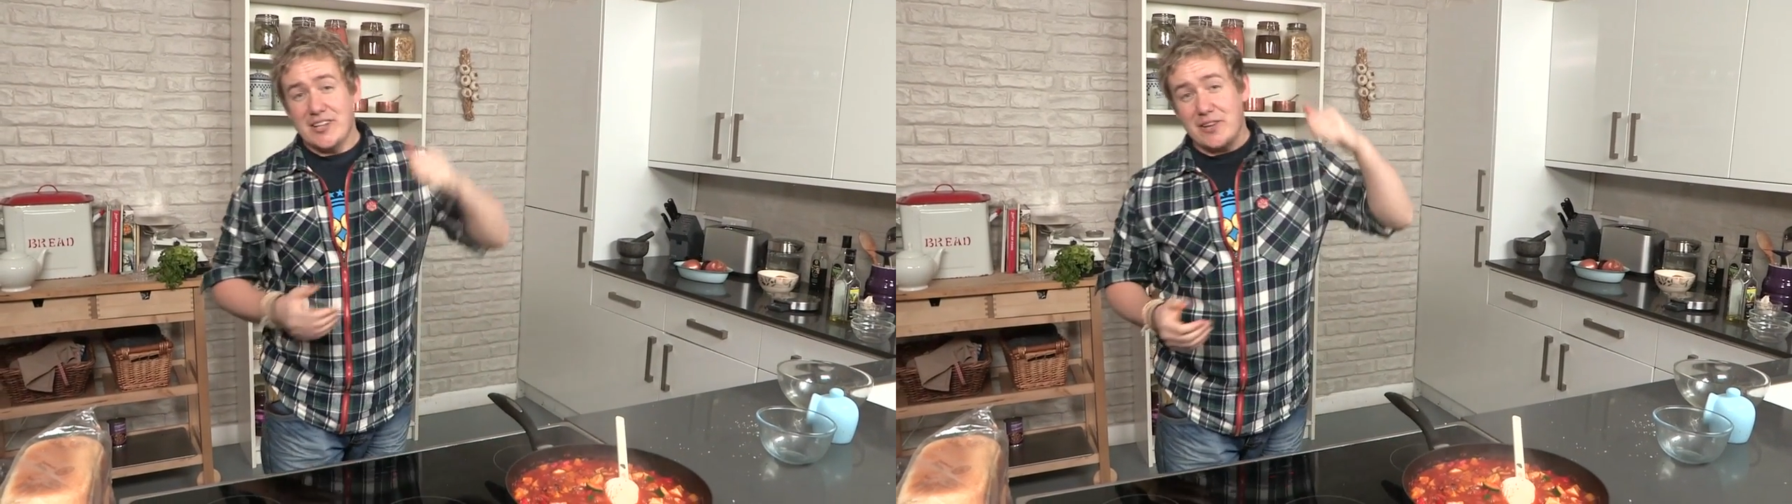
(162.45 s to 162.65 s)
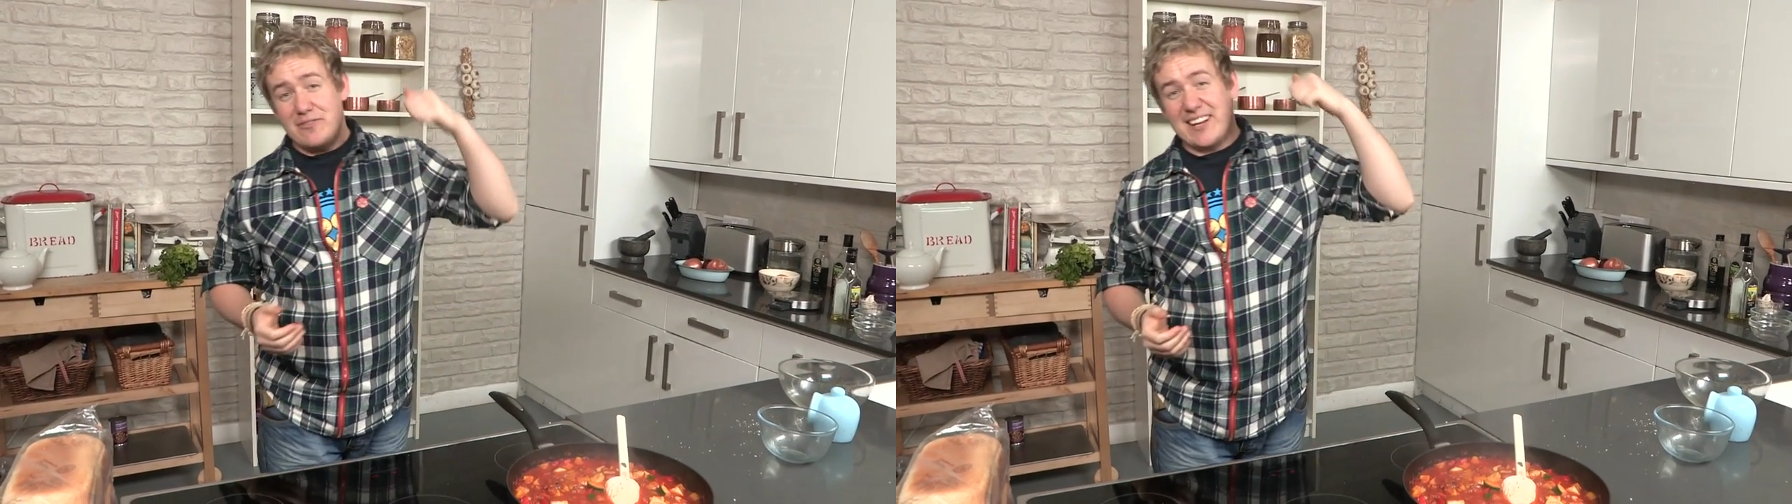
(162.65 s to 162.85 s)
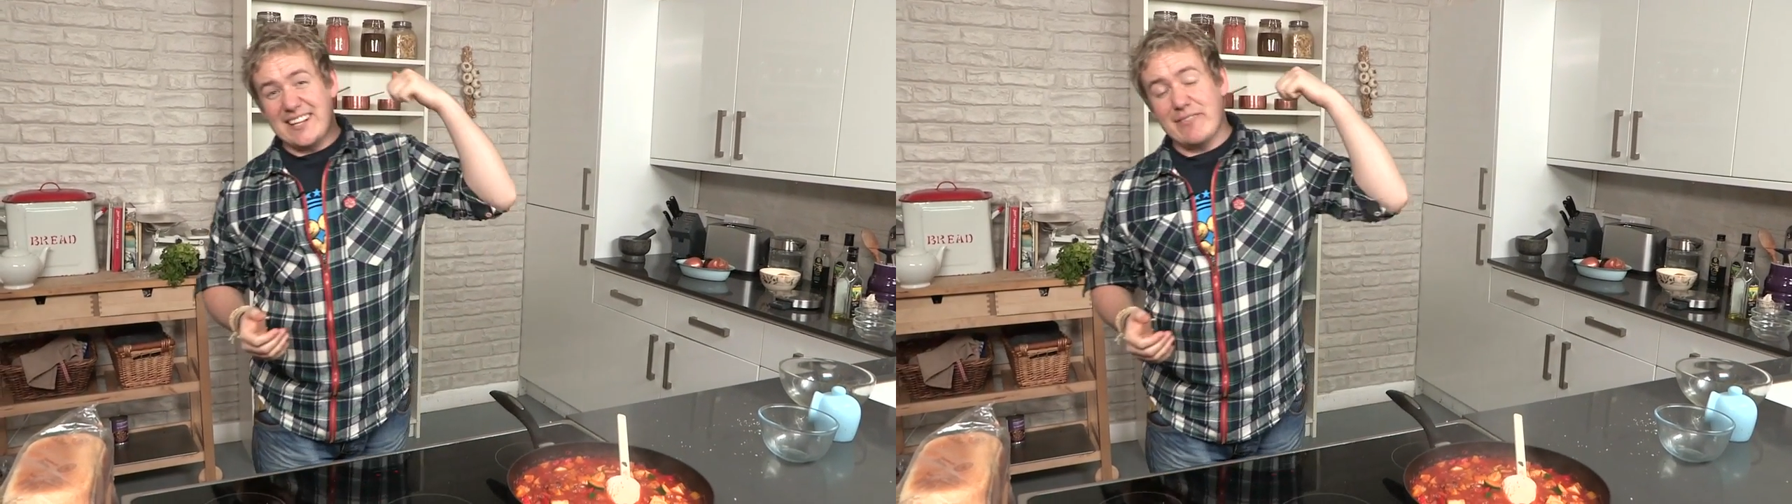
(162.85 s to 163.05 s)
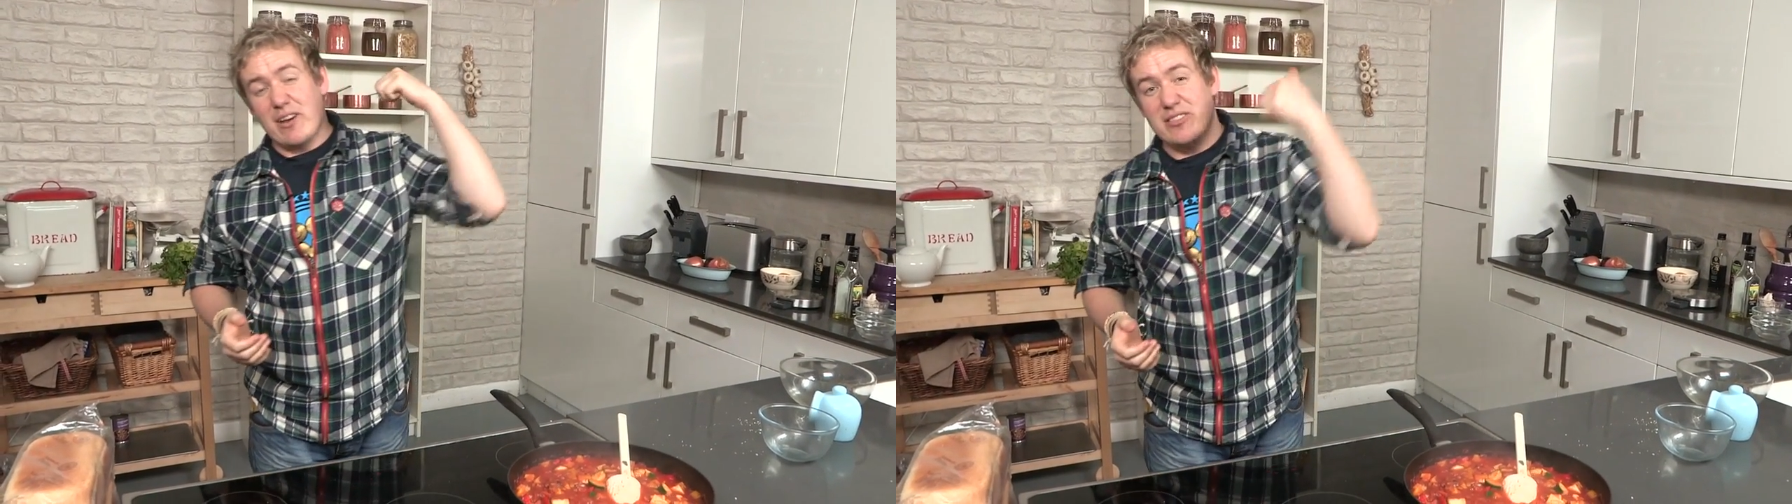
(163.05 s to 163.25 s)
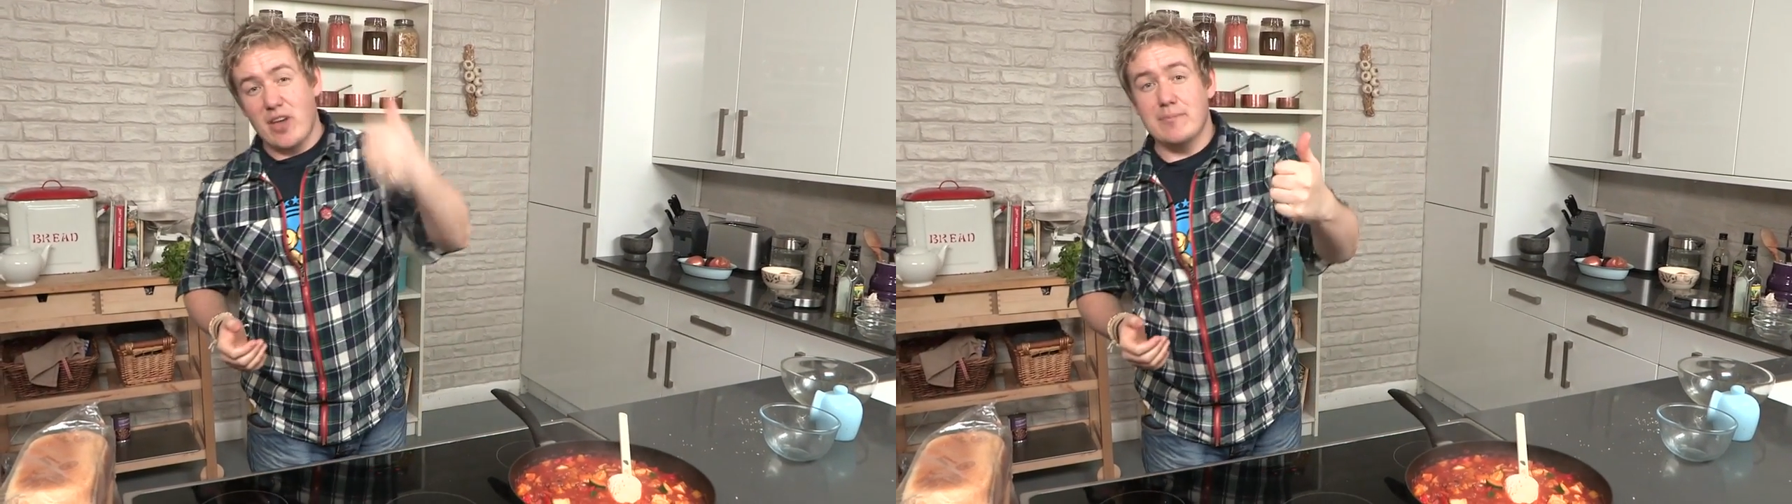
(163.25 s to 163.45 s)
don't forget to give it
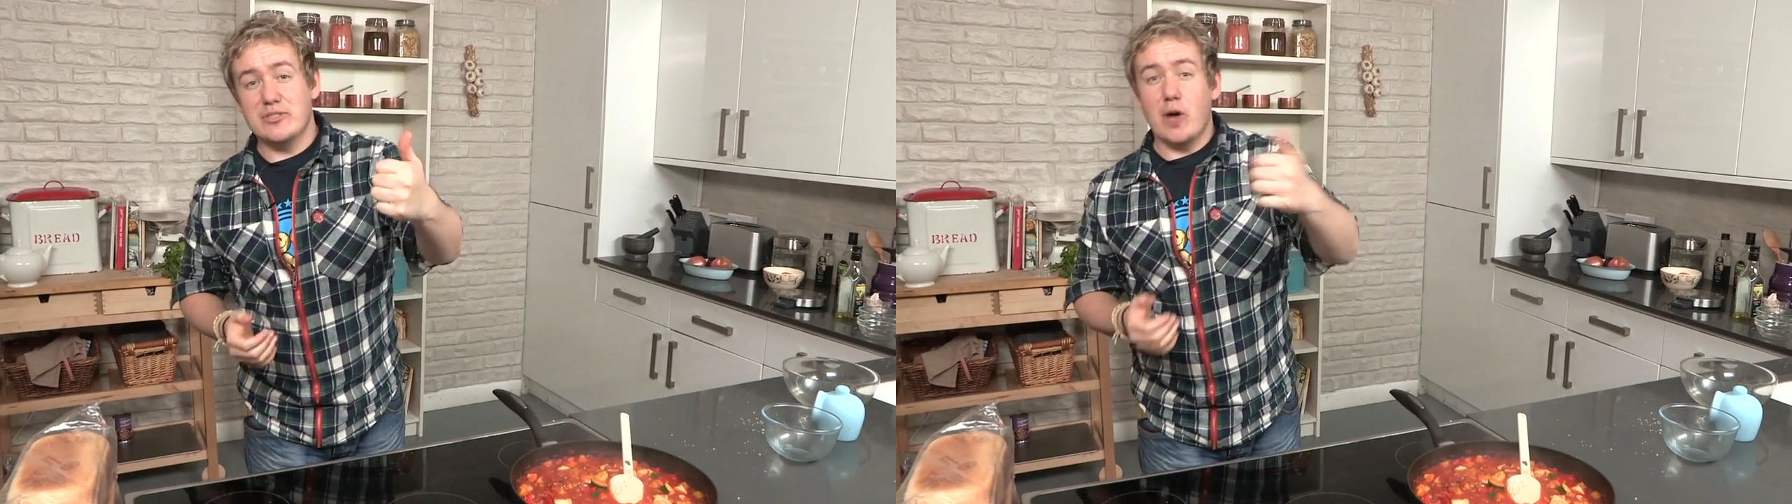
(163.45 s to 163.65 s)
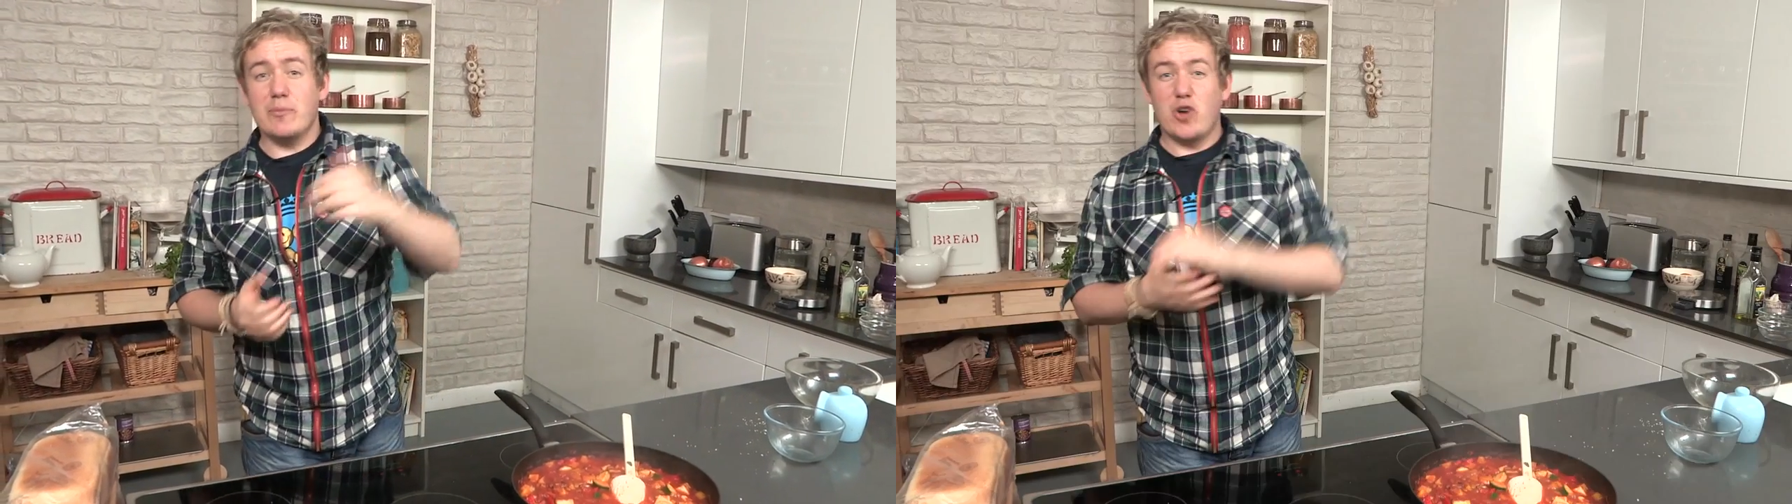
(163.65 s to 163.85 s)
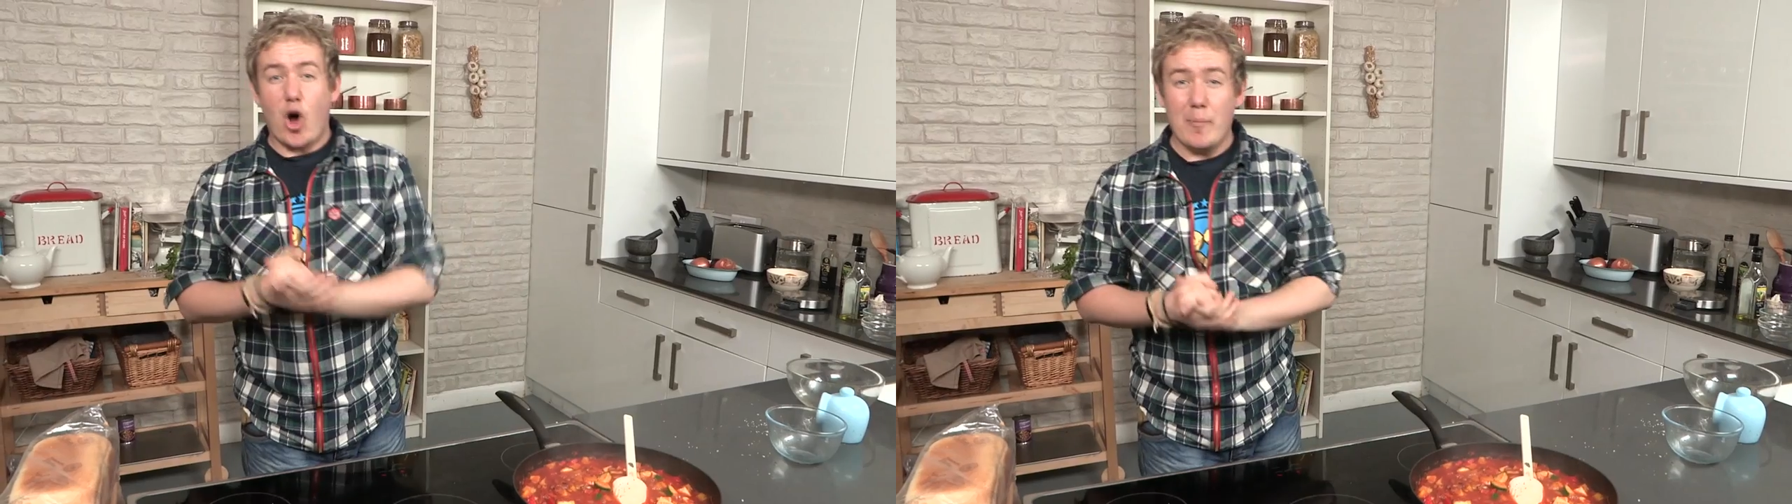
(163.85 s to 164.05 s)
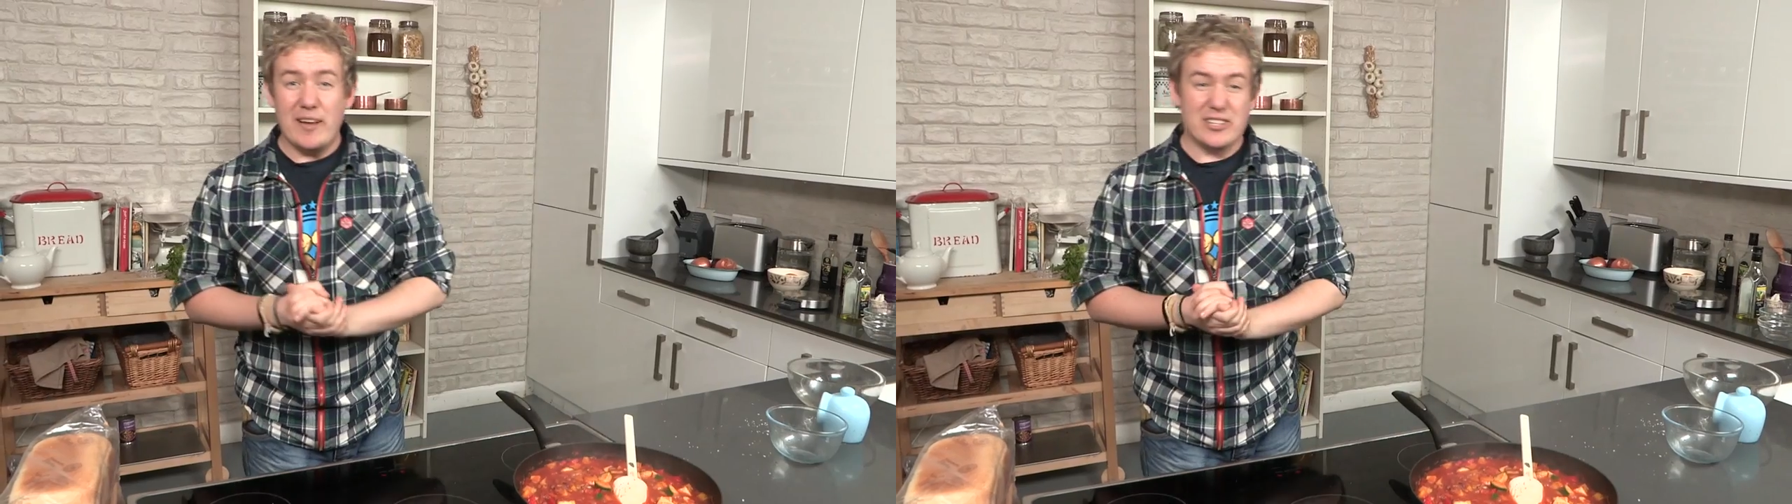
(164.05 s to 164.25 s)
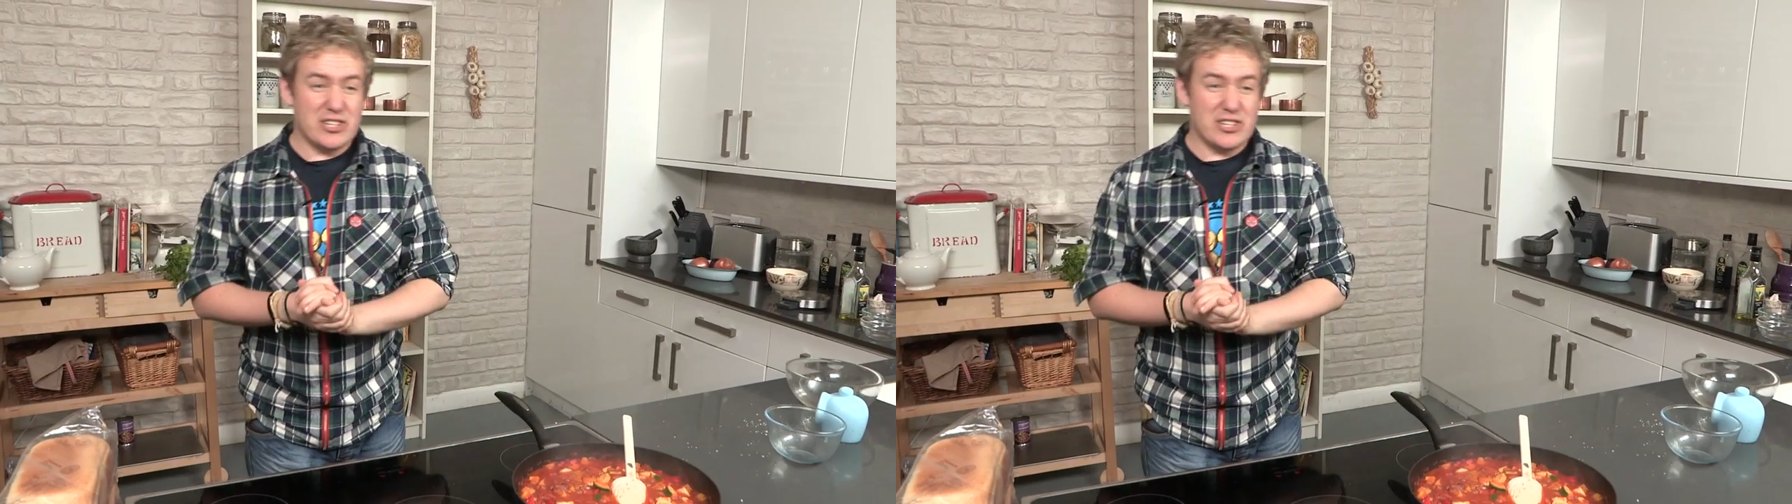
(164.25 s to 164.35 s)
a thumbs up, comment,